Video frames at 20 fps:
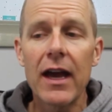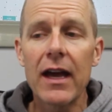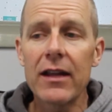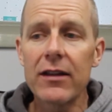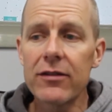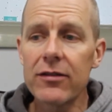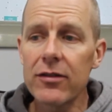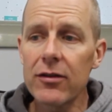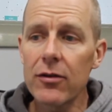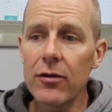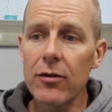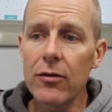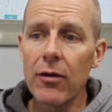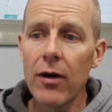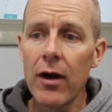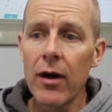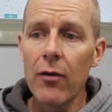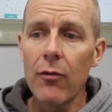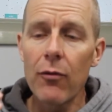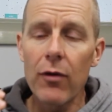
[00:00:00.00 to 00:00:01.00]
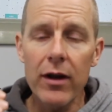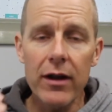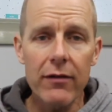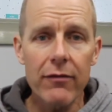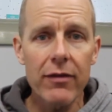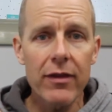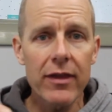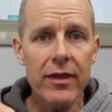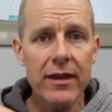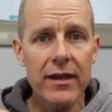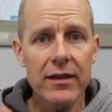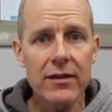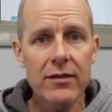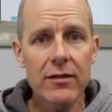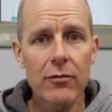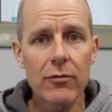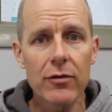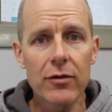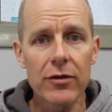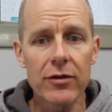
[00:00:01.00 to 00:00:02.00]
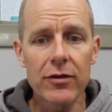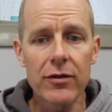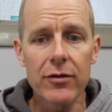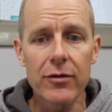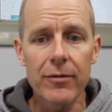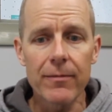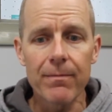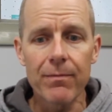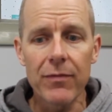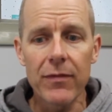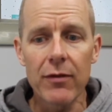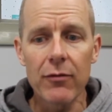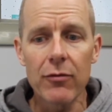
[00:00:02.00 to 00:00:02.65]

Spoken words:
And so one of the things that we'll do